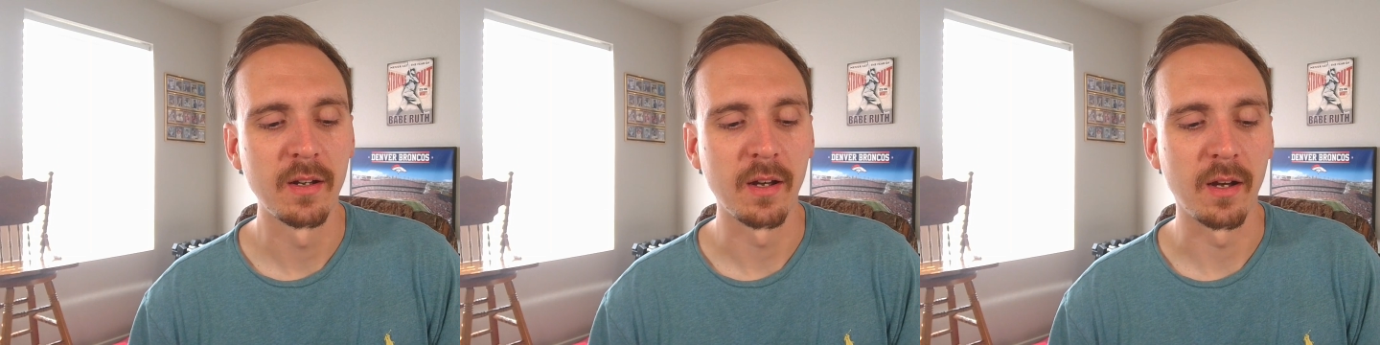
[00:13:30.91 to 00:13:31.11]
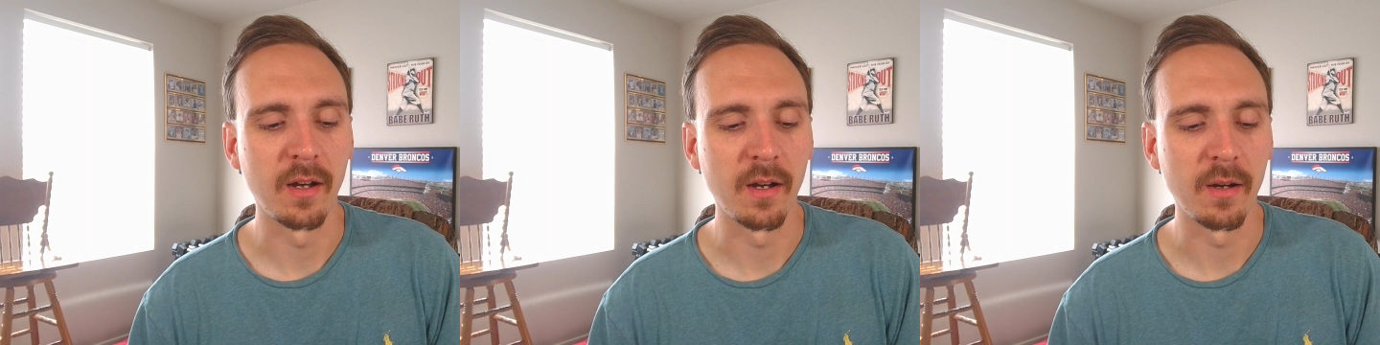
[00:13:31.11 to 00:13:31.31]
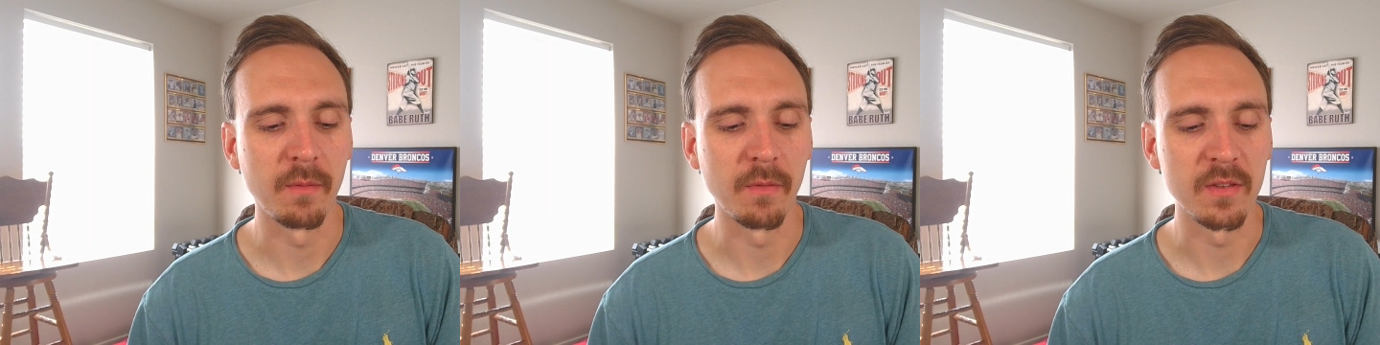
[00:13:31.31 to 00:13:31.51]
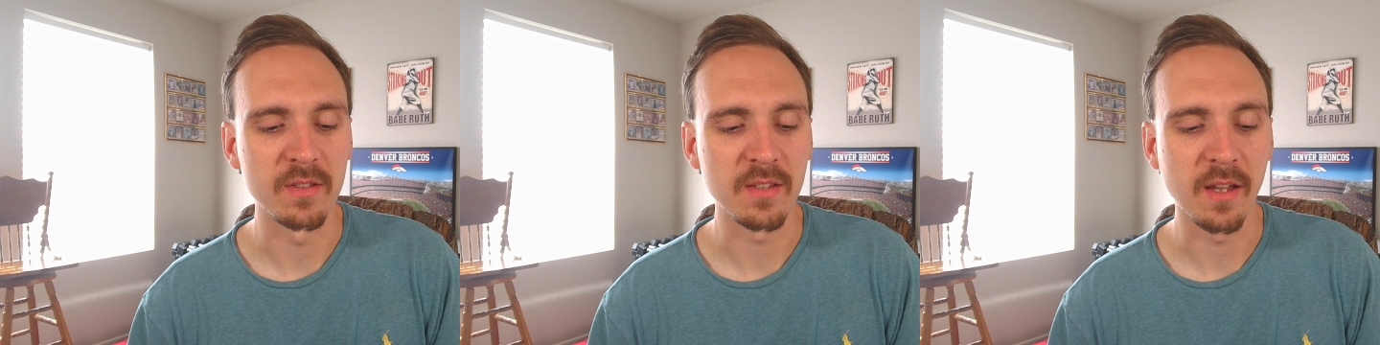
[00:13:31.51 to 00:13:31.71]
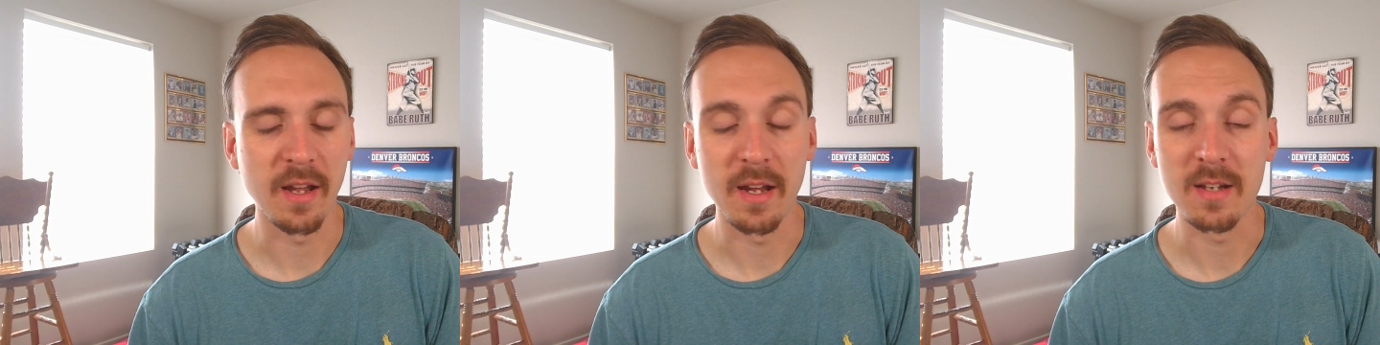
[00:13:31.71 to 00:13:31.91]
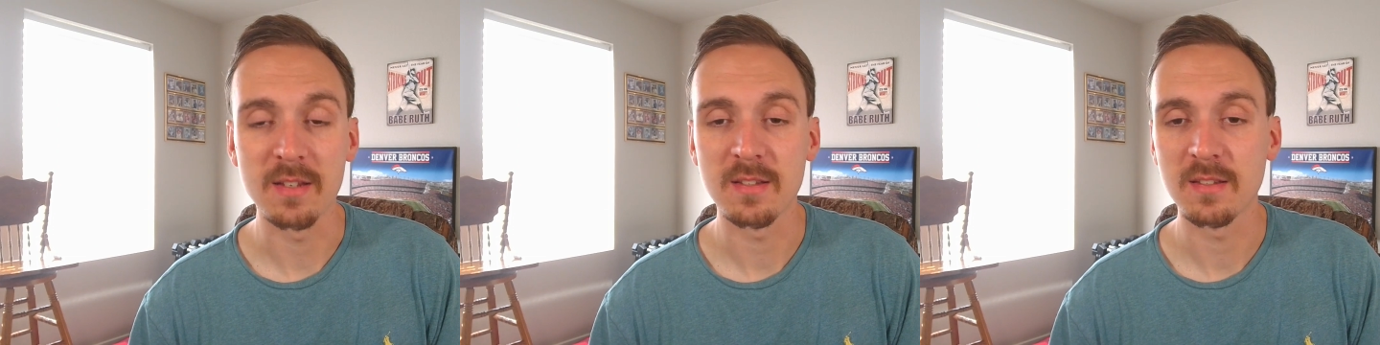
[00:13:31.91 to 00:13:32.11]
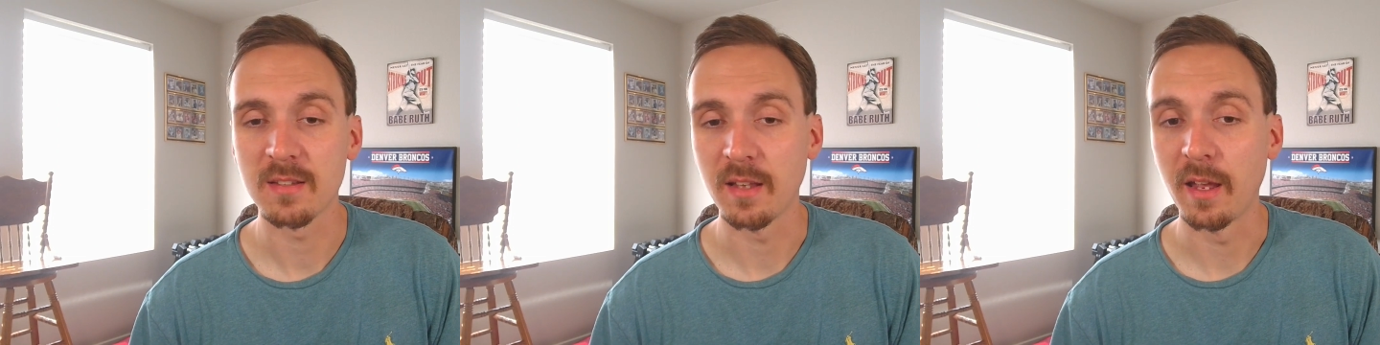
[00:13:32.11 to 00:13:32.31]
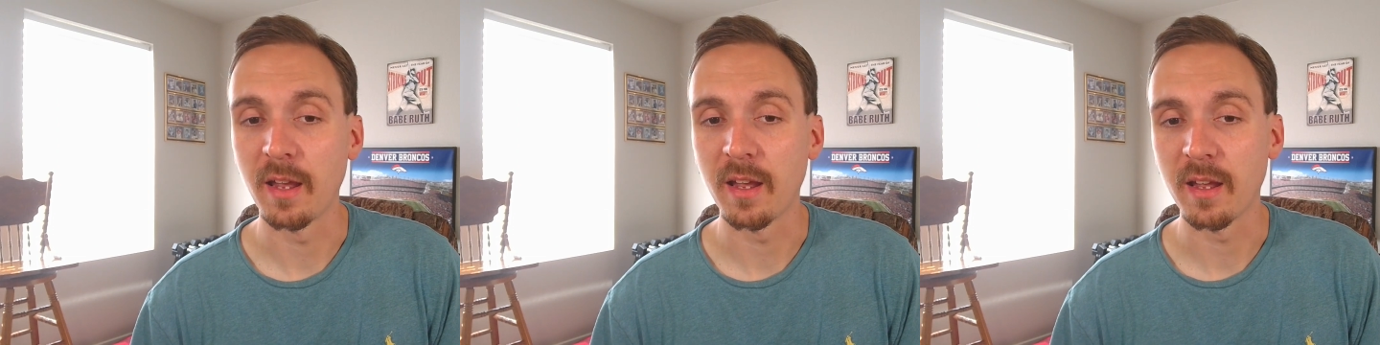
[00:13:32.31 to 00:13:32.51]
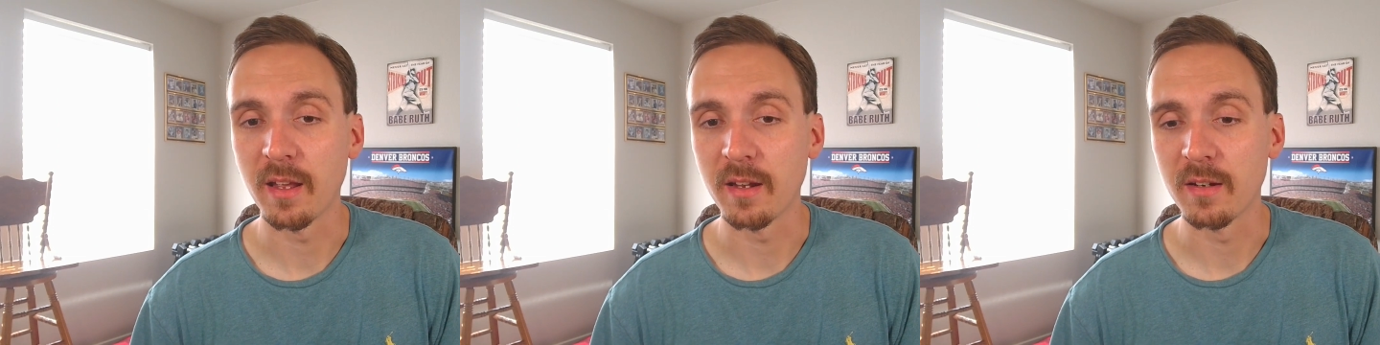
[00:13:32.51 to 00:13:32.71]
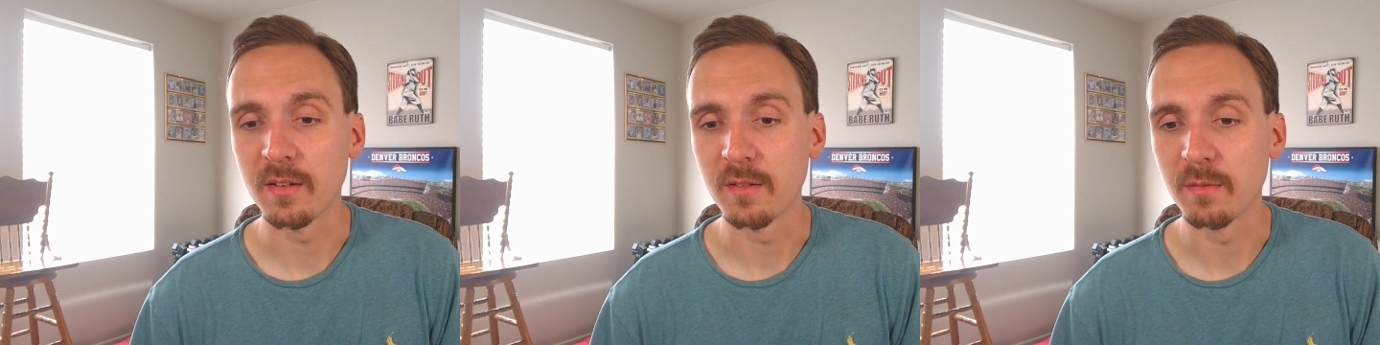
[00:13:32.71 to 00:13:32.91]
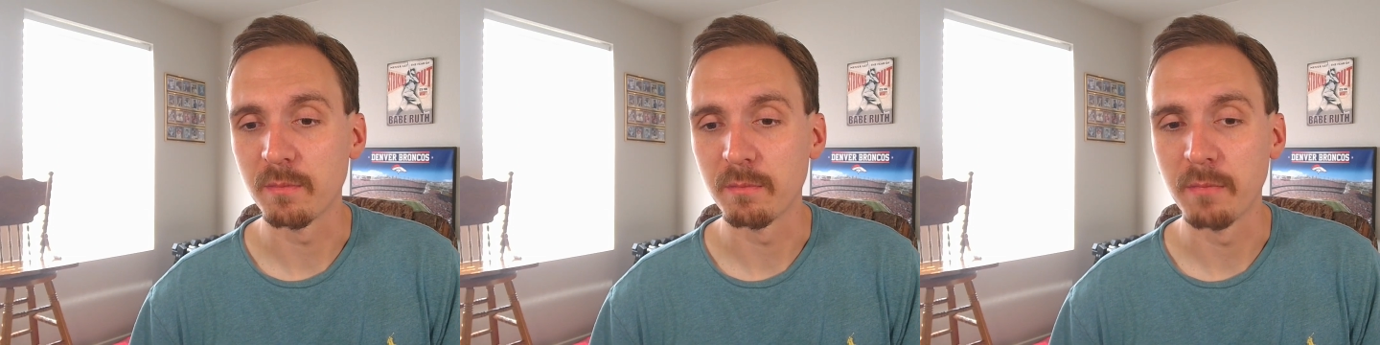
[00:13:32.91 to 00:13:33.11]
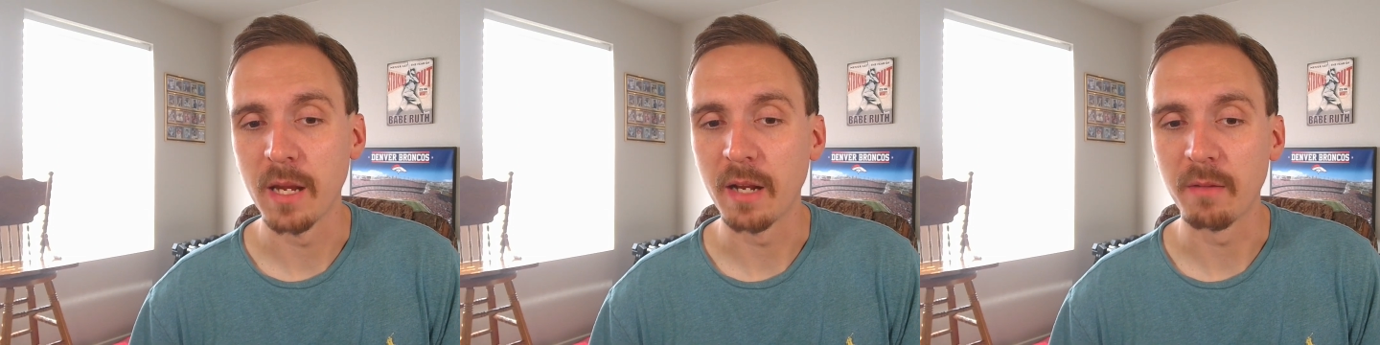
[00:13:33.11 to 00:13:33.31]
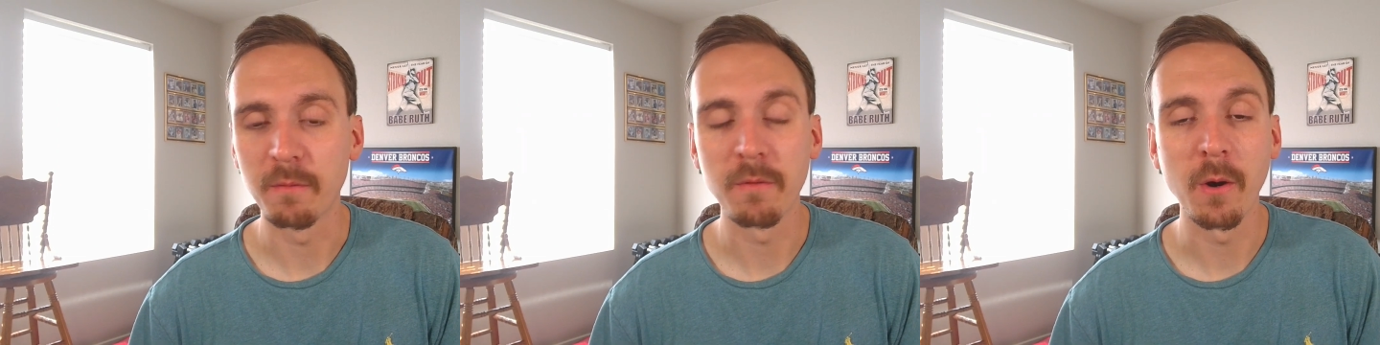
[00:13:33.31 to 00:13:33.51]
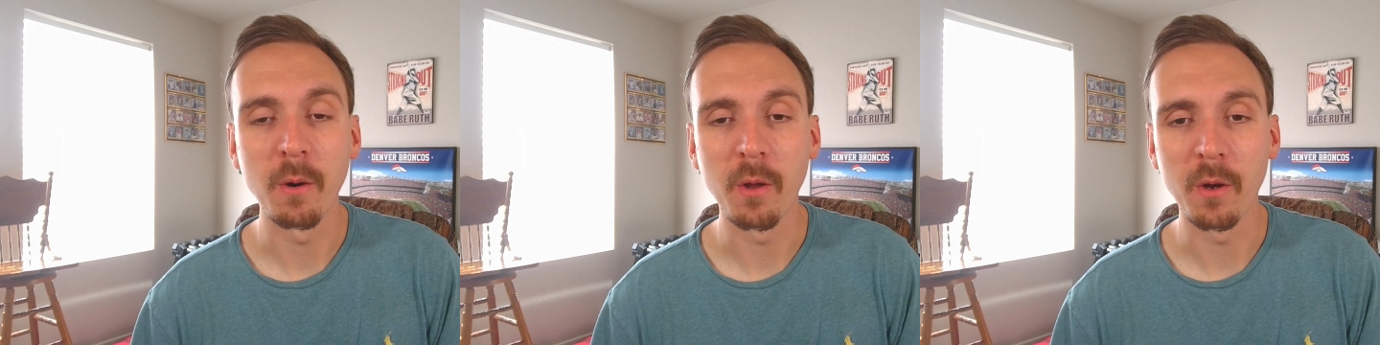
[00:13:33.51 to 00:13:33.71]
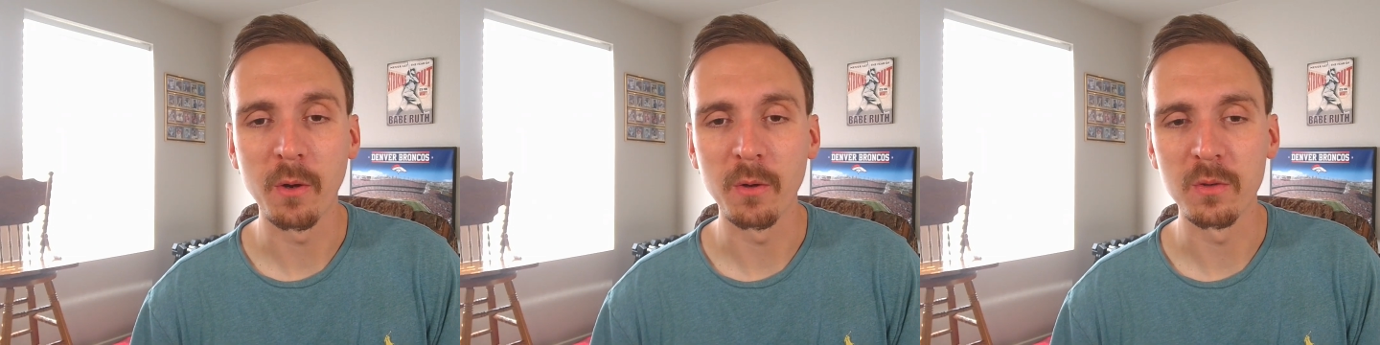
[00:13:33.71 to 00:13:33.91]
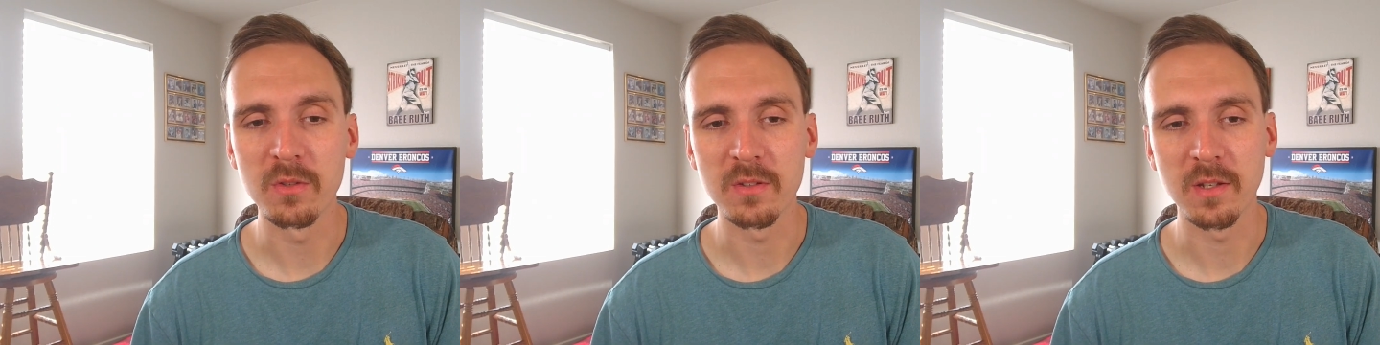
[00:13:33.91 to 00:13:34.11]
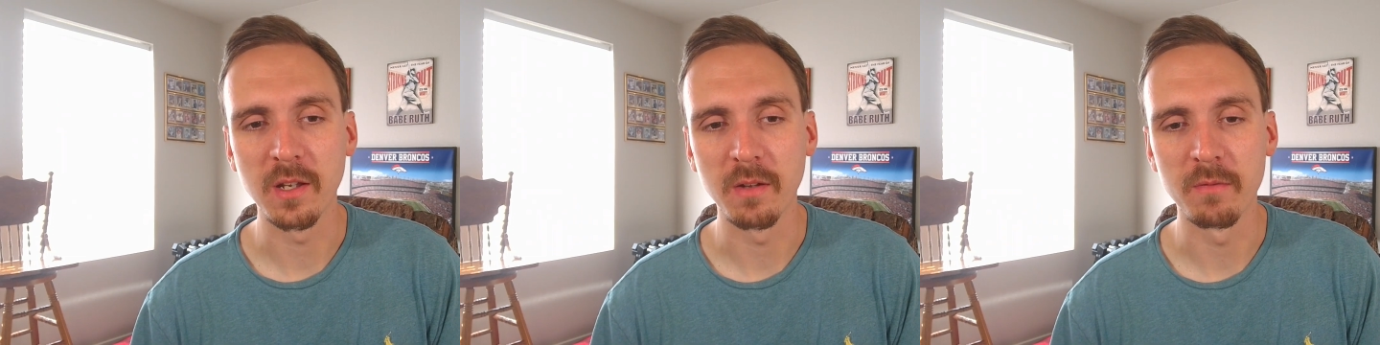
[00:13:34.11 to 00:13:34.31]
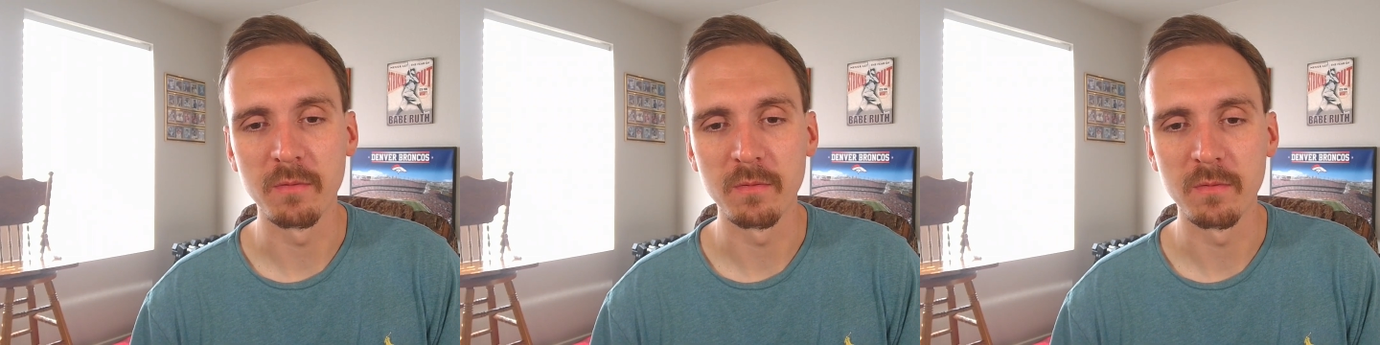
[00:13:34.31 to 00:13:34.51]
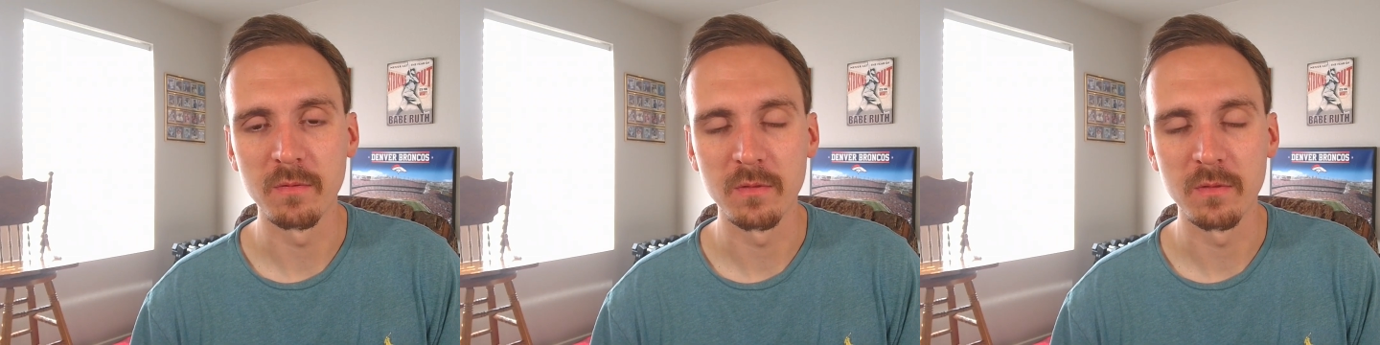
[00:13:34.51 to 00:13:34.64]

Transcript: uh, the sites and make photos and